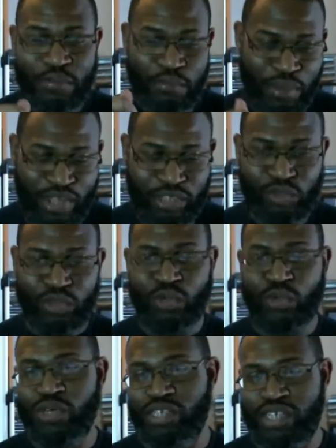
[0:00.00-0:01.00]
Patrick
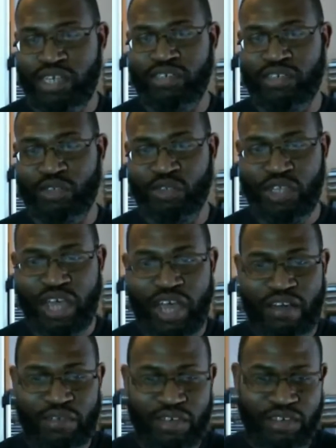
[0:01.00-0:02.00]
Ewing Adidas. Used to
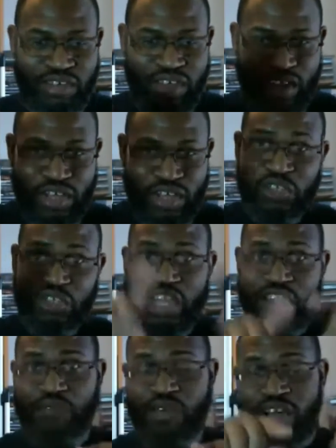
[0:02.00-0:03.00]
have the
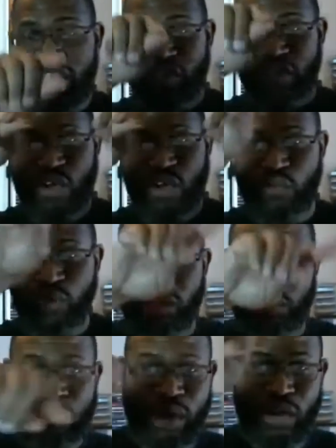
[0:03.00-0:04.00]
chevrons on it with the
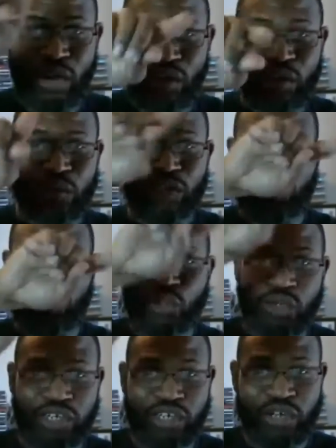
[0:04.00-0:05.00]
ball with
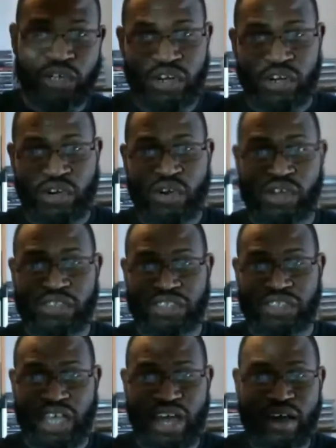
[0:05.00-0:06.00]
Ewing going across the
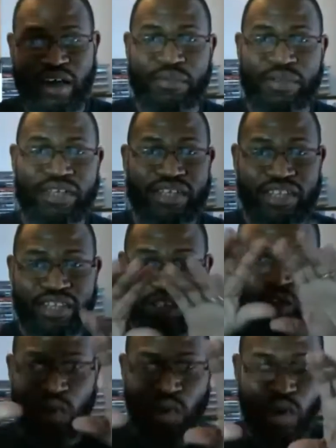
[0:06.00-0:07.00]
top, the
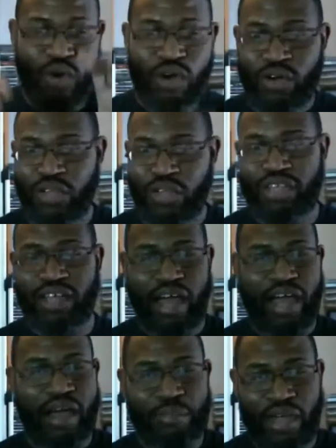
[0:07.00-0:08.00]
logo on it. I
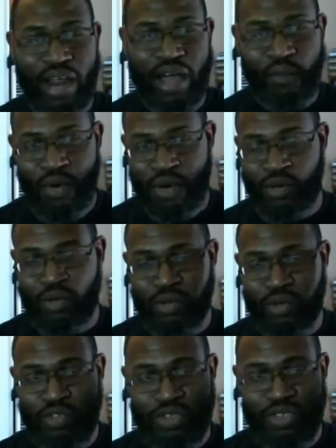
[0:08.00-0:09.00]
wore
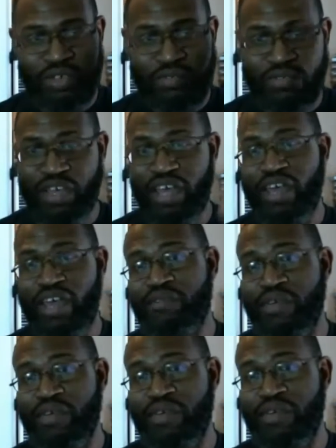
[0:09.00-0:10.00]
those forever.
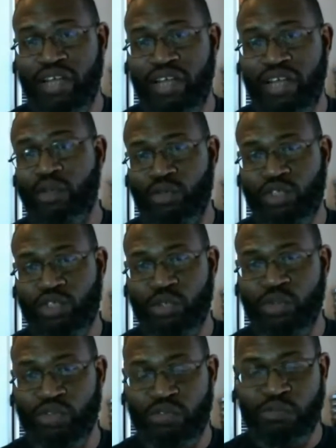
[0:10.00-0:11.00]
I love those
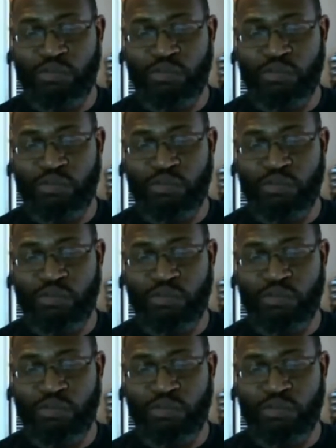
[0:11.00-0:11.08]
shoes.